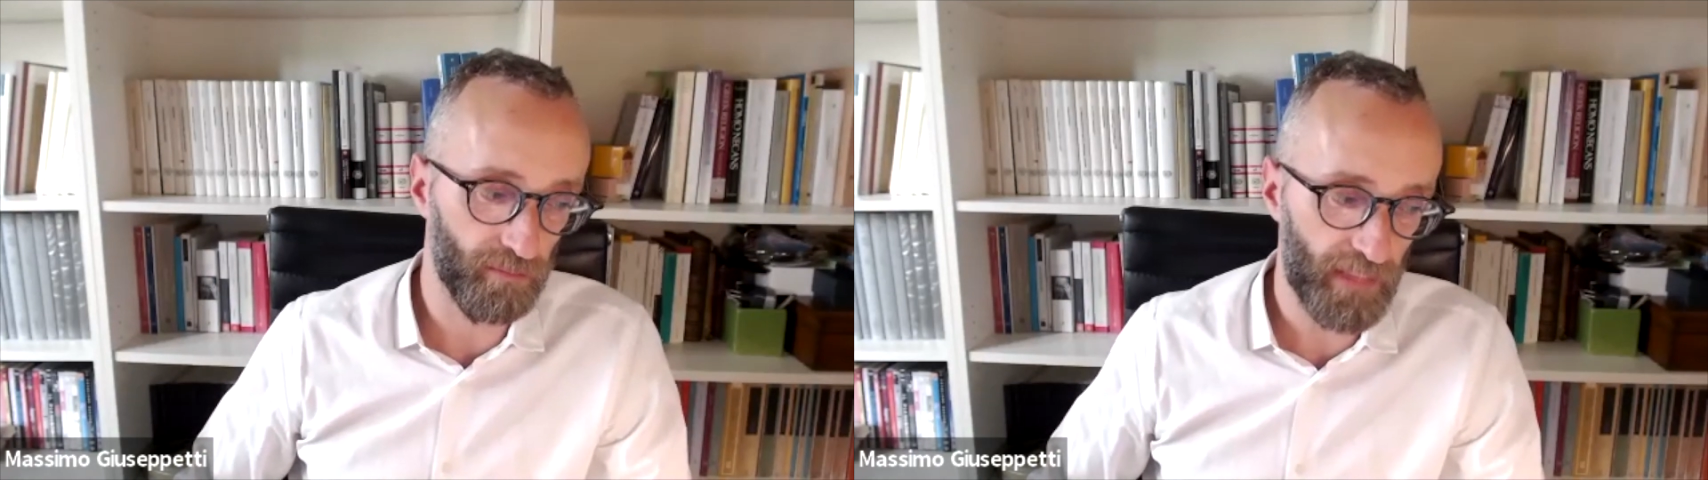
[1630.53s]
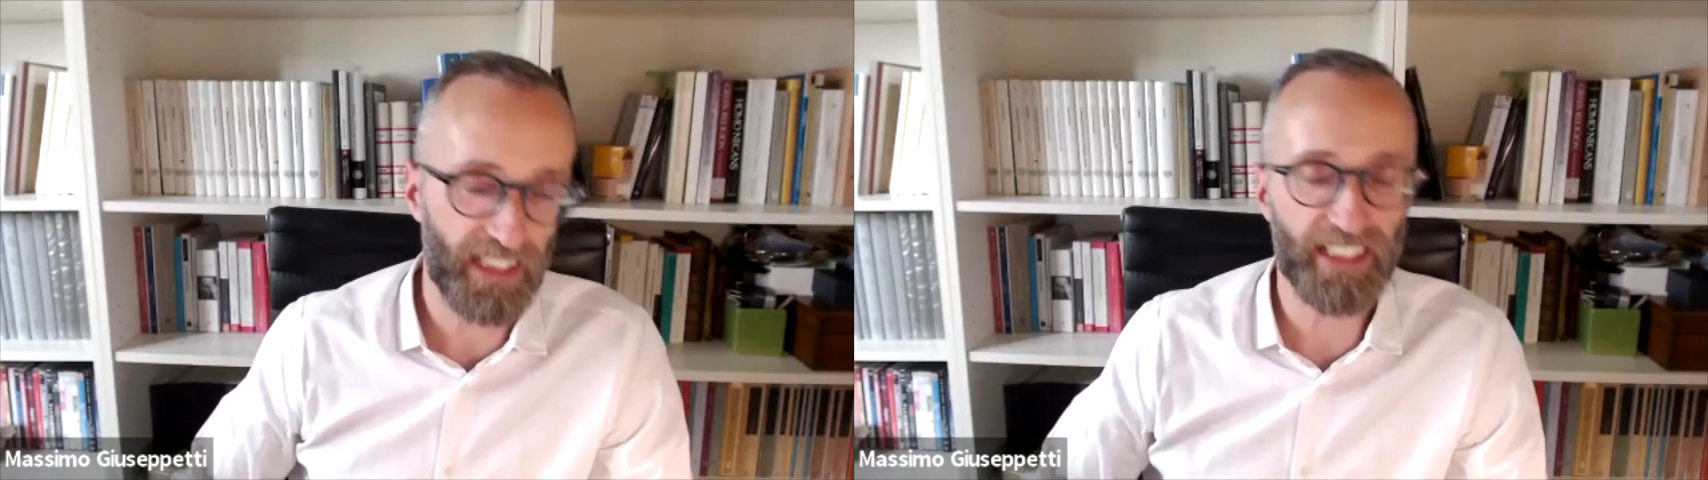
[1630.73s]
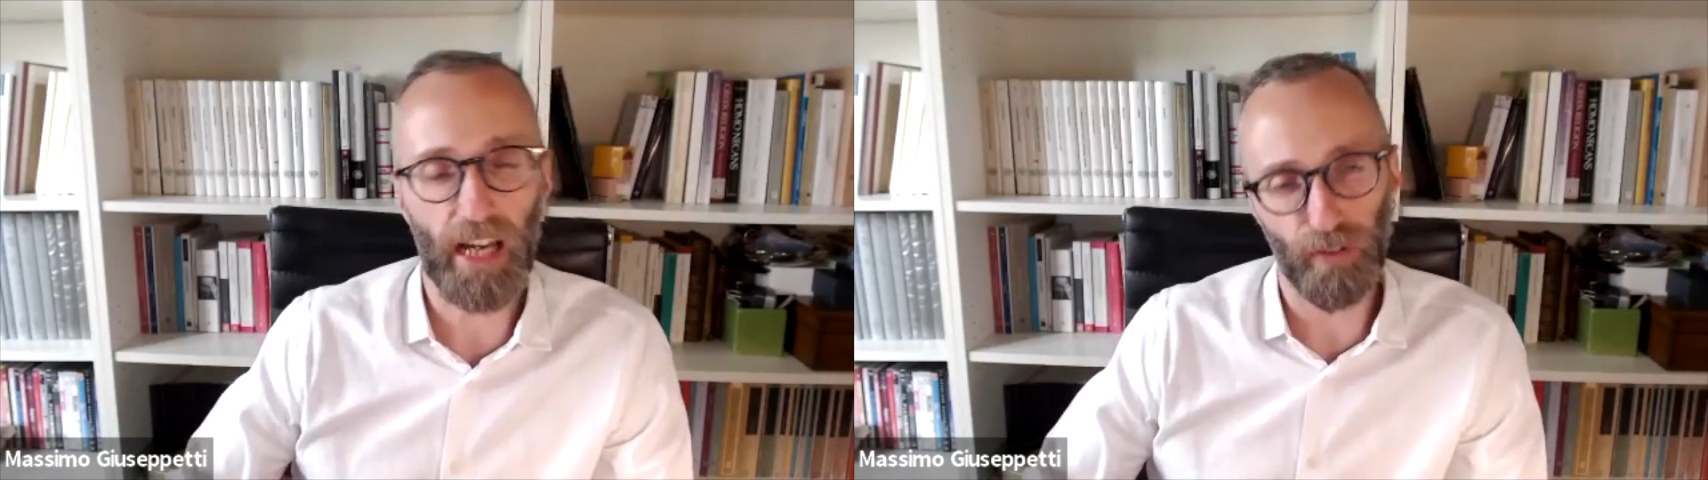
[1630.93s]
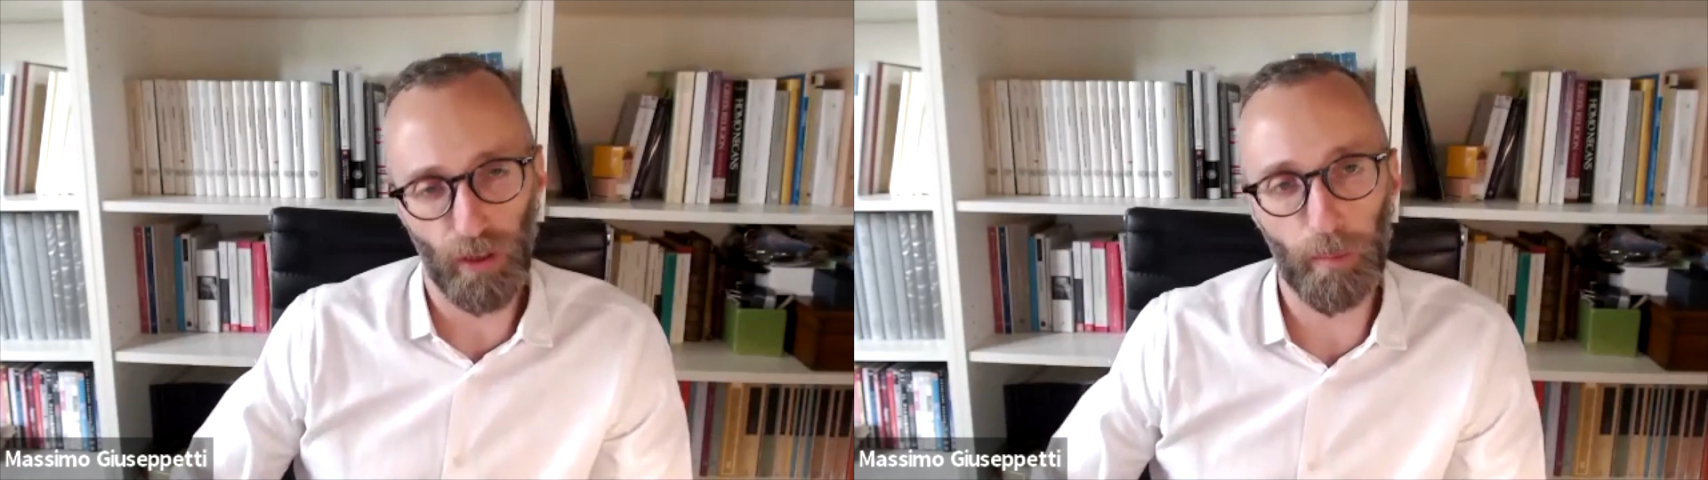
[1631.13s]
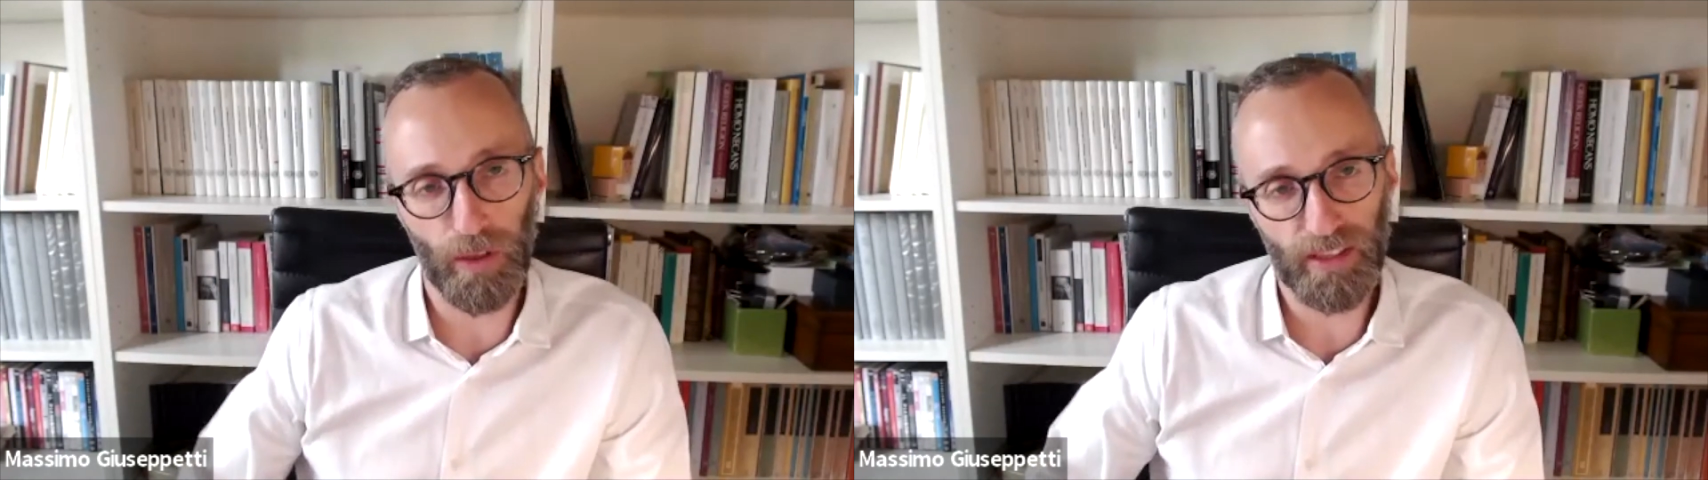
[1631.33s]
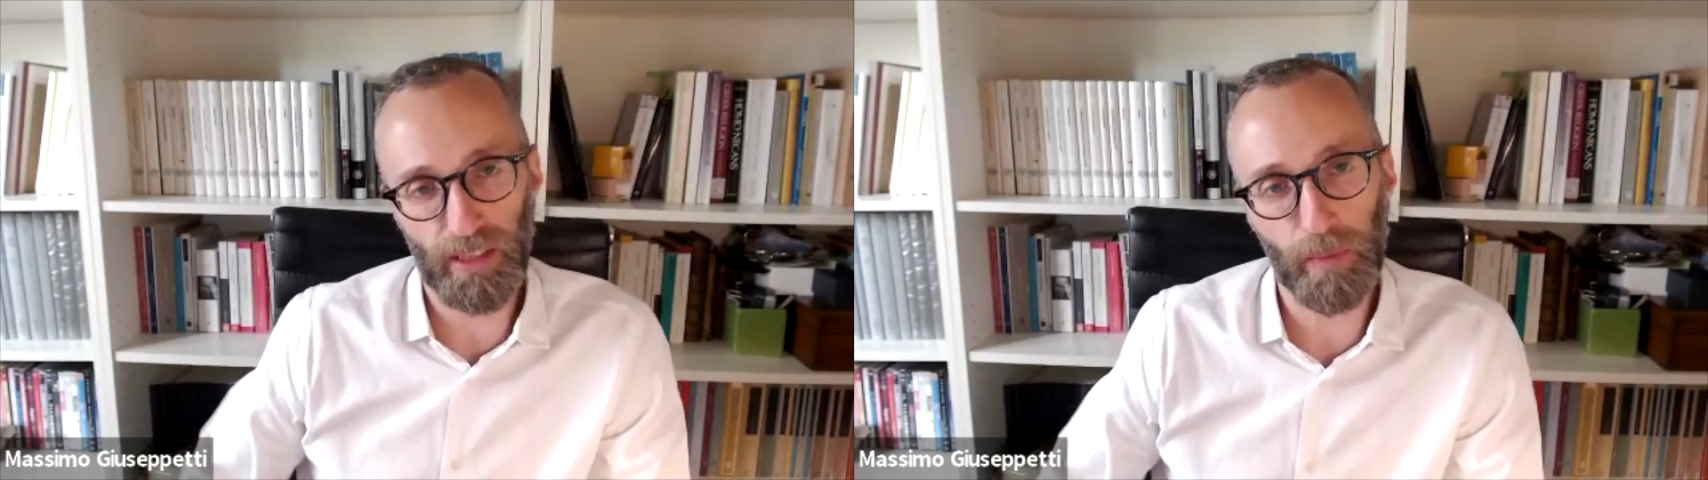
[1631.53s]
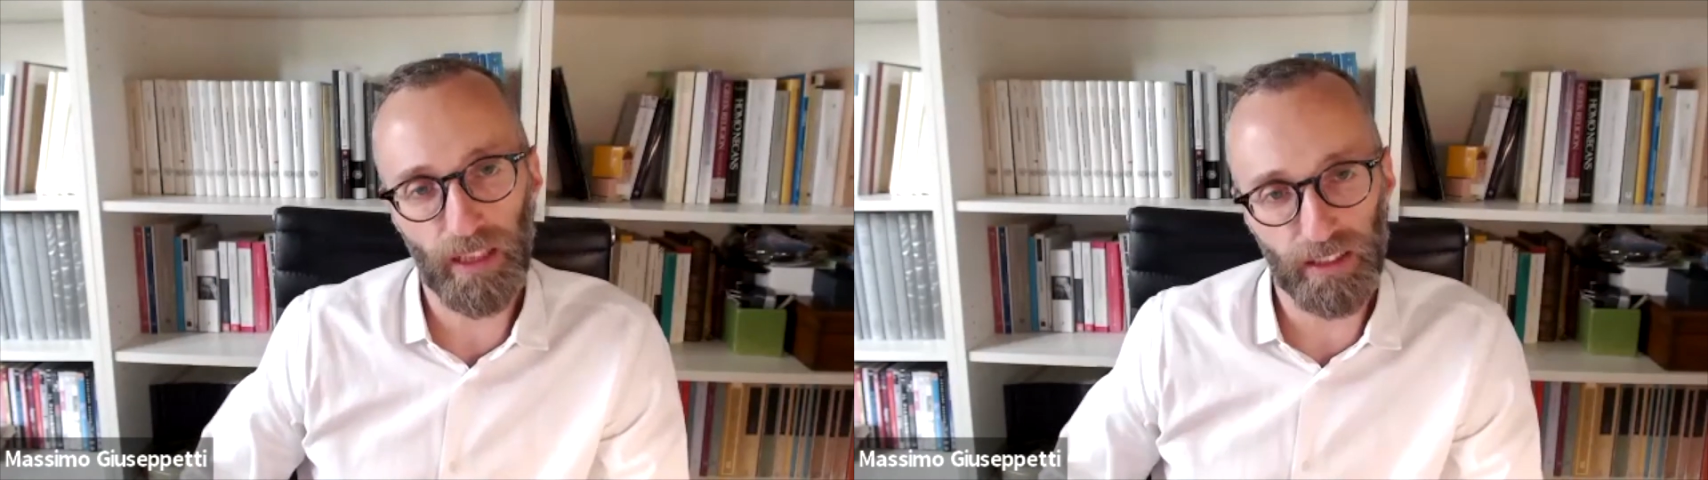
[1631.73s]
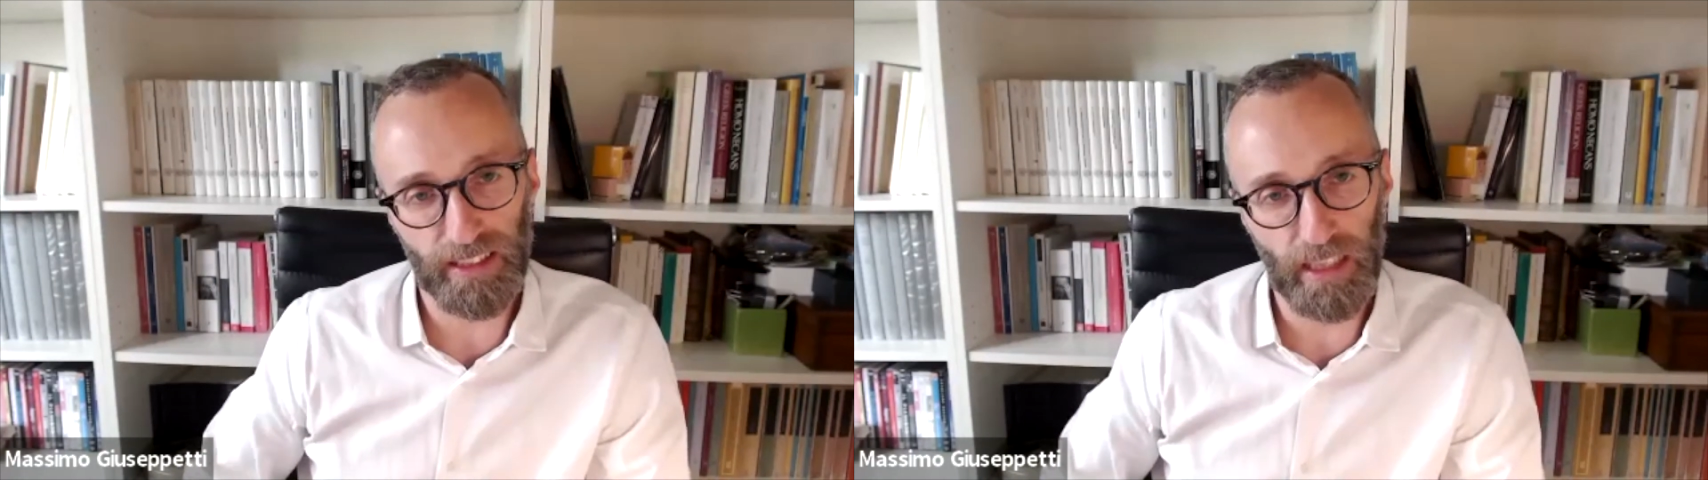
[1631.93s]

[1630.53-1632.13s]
several possibilities,